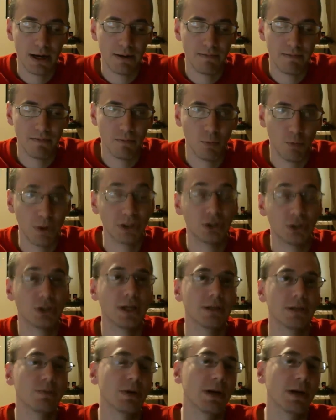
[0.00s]
Which
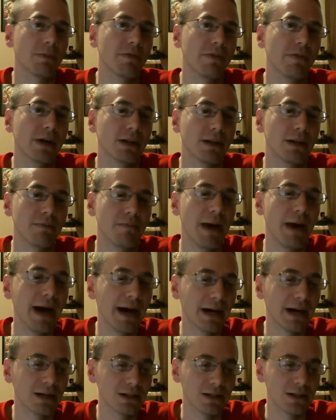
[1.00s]
does bring up the fact that
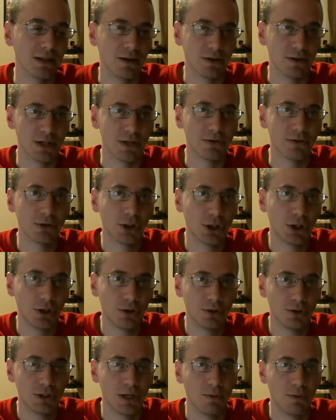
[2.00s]
PAX and those other
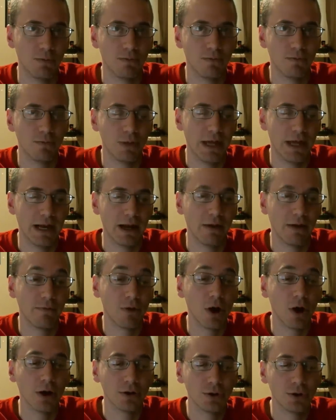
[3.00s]
shows that I've
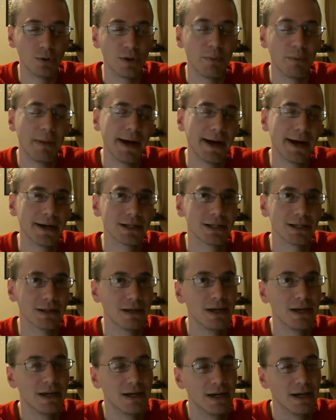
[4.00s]
gone to in the past,
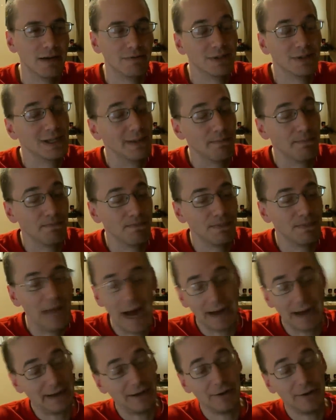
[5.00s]
obviously I'm
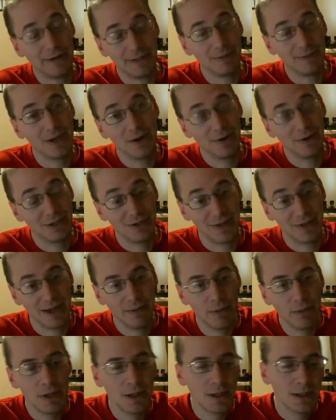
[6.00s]
not going to be going to
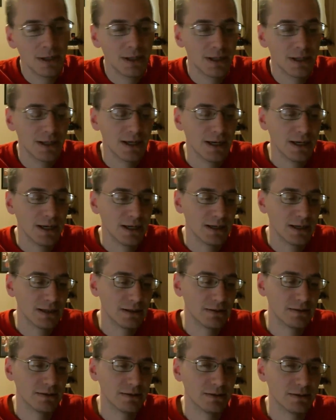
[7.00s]
them
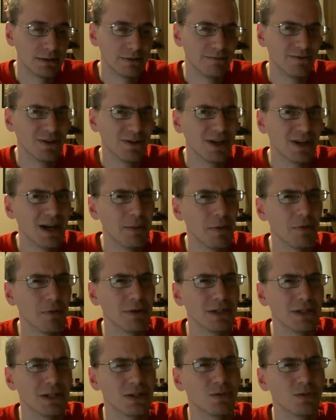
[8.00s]
for a couple
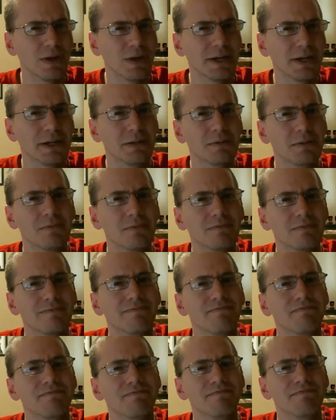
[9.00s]
reasons. One,
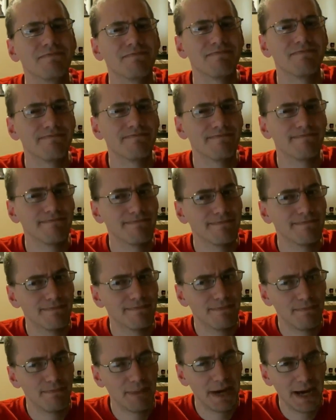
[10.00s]

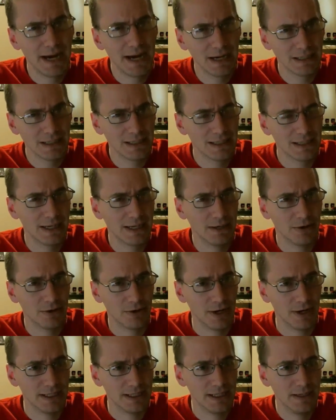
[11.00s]
PAX is kind of
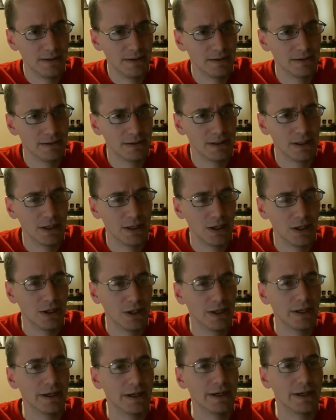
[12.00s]
crazy.
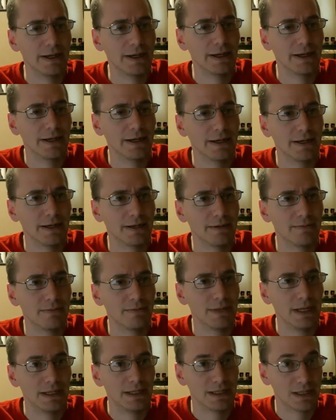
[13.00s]

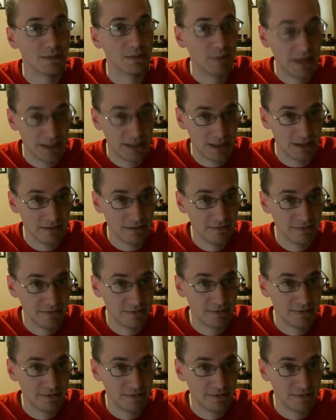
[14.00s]
It's expensive.